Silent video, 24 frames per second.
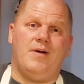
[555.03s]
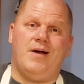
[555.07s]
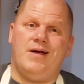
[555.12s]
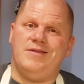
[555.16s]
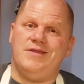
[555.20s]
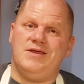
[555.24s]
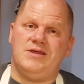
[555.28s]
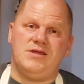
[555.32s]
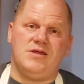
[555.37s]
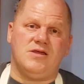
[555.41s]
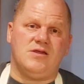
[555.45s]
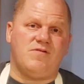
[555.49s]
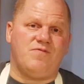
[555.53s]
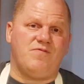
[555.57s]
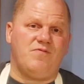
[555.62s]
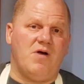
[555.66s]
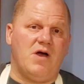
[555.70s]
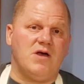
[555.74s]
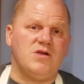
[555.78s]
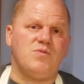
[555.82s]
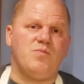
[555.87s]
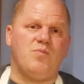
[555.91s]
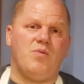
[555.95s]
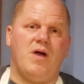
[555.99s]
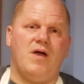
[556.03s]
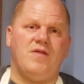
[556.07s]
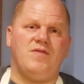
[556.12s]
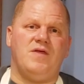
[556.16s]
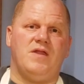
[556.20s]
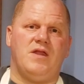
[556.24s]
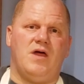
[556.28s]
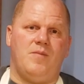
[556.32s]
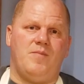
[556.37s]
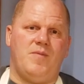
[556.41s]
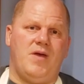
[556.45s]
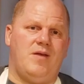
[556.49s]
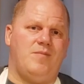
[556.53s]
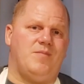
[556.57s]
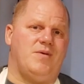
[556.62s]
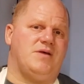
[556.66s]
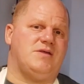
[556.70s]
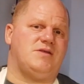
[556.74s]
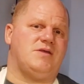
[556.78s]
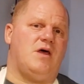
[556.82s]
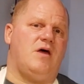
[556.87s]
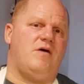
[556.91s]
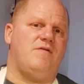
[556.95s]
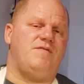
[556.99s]
This is fresh bread that I made
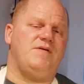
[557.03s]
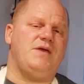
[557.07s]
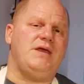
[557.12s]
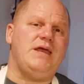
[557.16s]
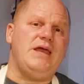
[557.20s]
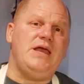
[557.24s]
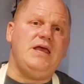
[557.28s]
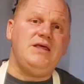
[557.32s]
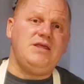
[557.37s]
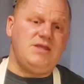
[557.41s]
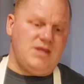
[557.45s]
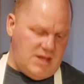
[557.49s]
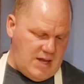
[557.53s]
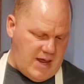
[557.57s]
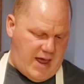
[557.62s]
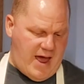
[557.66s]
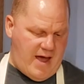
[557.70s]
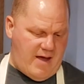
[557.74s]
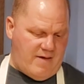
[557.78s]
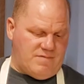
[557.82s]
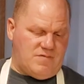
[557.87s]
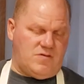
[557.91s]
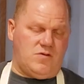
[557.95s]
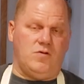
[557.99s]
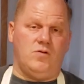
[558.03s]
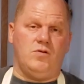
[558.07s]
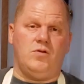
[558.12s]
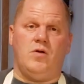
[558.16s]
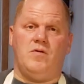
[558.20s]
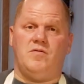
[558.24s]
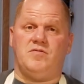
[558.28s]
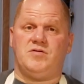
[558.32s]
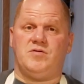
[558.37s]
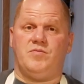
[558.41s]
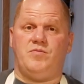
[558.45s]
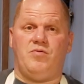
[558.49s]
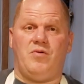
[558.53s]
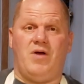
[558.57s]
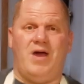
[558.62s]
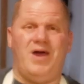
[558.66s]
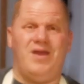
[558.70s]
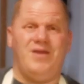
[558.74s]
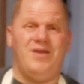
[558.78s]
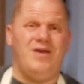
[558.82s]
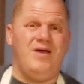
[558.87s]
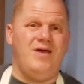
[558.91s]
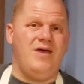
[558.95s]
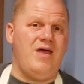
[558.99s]
myself. Easy to have 2 loaves of
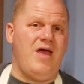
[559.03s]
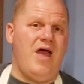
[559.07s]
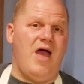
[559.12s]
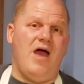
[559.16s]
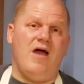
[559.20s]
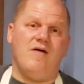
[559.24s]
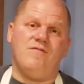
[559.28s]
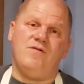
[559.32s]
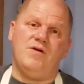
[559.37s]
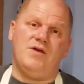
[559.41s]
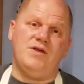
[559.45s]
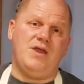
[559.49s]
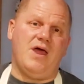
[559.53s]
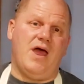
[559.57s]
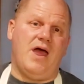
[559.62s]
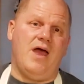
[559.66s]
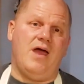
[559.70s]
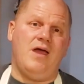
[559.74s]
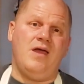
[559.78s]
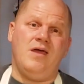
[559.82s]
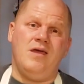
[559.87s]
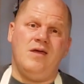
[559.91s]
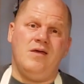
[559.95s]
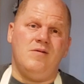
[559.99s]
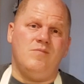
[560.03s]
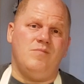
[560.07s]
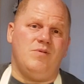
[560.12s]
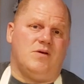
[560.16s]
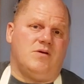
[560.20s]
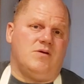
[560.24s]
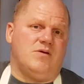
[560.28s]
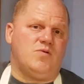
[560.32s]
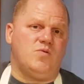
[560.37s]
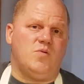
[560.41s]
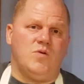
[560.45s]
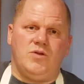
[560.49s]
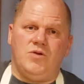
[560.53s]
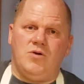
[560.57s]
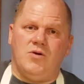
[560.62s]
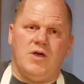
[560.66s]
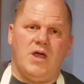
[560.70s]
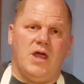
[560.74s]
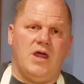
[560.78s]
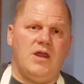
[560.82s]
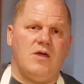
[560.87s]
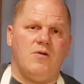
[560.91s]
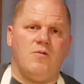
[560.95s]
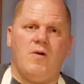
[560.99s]
bread every day because when you're
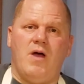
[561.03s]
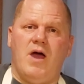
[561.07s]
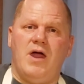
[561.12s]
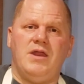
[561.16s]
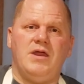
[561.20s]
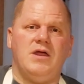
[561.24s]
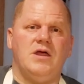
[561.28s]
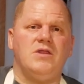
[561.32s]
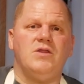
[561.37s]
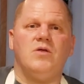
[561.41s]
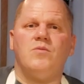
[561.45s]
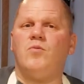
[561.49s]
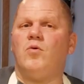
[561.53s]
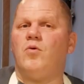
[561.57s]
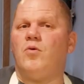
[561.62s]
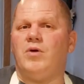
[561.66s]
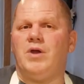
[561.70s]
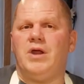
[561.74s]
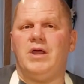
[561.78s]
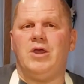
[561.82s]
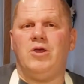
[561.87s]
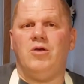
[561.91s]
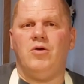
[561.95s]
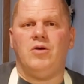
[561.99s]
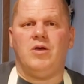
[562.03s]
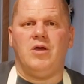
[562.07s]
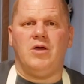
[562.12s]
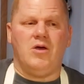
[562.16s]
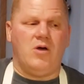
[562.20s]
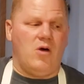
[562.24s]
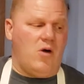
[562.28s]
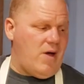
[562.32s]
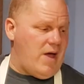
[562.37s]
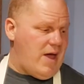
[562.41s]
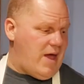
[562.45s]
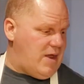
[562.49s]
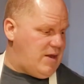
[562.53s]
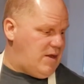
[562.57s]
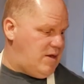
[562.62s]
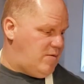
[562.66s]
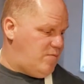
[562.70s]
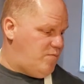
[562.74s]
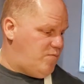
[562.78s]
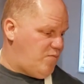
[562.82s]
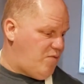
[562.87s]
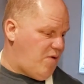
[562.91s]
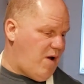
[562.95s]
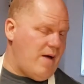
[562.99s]
getting ready in the morning, you can go ahead
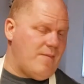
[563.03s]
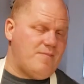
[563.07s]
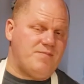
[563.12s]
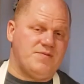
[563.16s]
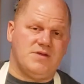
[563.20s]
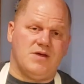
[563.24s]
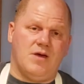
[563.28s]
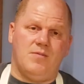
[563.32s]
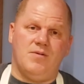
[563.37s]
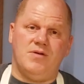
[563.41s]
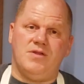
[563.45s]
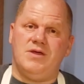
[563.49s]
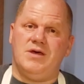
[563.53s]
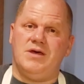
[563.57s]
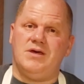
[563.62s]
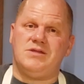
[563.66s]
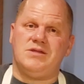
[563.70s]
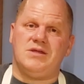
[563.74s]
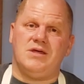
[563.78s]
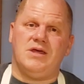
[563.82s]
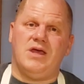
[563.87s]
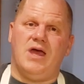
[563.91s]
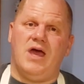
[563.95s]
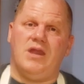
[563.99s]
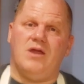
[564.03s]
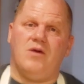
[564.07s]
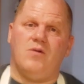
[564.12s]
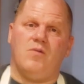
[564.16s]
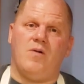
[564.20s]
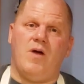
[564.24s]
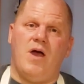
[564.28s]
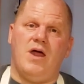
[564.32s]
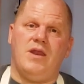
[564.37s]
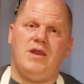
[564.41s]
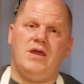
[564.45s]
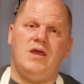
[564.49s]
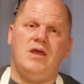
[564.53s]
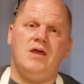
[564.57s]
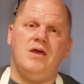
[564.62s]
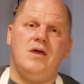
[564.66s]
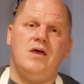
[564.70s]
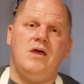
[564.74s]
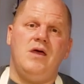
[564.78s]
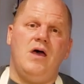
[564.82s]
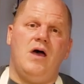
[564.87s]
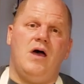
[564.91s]
and prep some of this and get it ready.